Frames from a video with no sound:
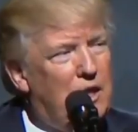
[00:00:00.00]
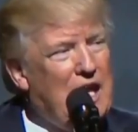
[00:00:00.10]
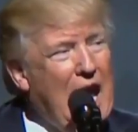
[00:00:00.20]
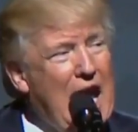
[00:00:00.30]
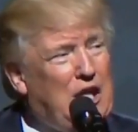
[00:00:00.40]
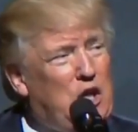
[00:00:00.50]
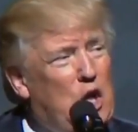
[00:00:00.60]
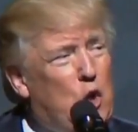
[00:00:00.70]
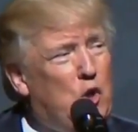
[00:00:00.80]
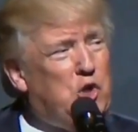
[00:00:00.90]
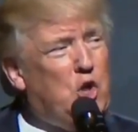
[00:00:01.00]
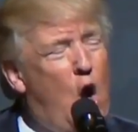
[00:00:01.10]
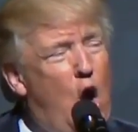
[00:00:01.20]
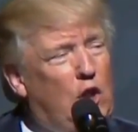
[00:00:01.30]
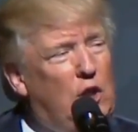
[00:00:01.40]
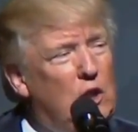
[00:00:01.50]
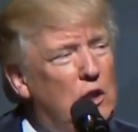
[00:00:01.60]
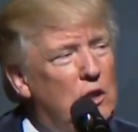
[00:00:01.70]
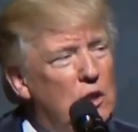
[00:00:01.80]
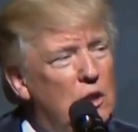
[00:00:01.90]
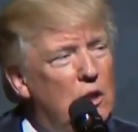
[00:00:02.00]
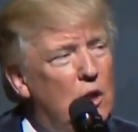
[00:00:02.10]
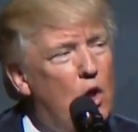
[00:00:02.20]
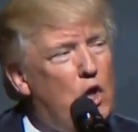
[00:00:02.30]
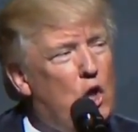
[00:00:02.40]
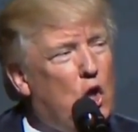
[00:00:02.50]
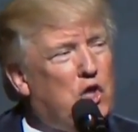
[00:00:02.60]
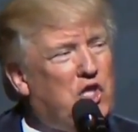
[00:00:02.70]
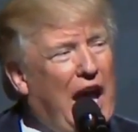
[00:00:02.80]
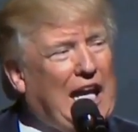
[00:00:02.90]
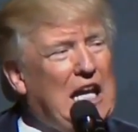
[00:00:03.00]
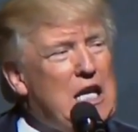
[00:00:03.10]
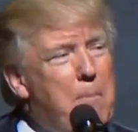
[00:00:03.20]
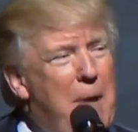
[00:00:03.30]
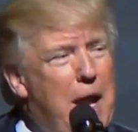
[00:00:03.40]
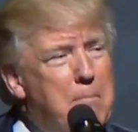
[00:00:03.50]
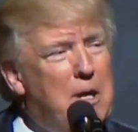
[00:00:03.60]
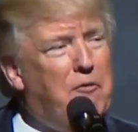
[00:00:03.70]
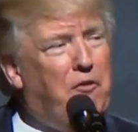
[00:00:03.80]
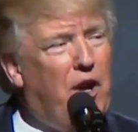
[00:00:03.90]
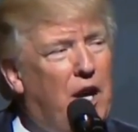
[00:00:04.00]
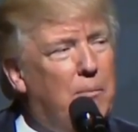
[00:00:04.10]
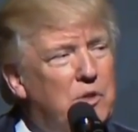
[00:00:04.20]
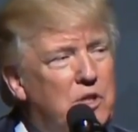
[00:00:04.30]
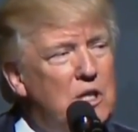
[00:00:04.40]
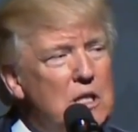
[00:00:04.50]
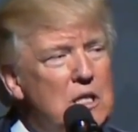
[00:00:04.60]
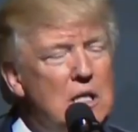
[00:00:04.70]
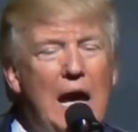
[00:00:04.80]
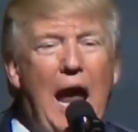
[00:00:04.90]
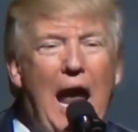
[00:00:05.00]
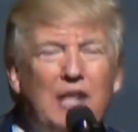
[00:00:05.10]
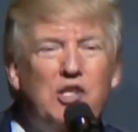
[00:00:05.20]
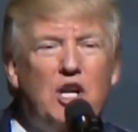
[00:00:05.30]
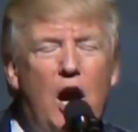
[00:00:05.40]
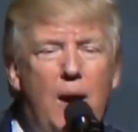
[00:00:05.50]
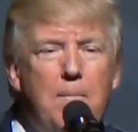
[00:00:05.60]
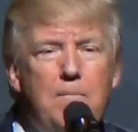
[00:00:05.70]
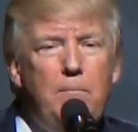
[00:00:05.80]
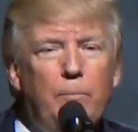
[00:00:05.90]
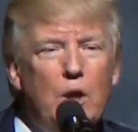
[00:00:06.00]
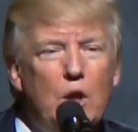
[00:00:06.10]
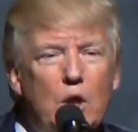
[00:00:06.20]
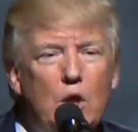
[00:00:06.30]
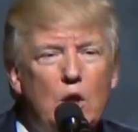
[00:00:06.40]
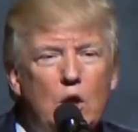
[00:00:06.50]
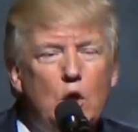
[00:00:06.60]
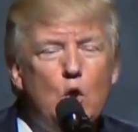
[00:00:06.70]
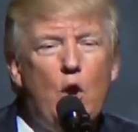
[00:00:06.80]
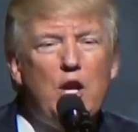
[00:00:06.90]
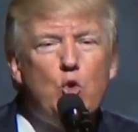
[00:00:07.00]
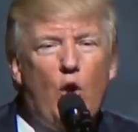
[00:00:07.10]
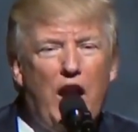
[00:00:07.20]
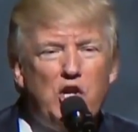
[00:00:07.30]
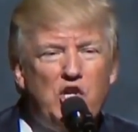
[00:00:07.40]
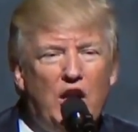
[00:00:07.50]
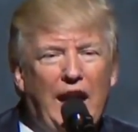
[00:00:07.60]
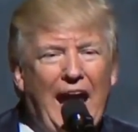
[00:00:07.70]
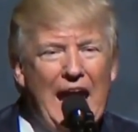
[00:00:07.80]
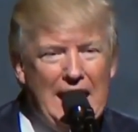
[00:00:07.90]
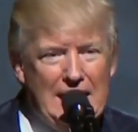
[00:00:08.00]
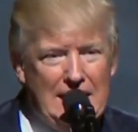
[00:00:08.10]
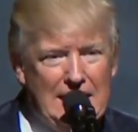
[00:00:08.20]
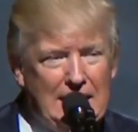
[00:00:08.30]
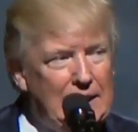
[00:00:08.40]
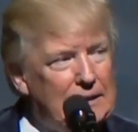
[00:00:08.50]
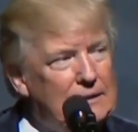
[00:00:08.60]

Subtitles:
The 8-year assault on your Second Amendment freedoms has come to a crashing end.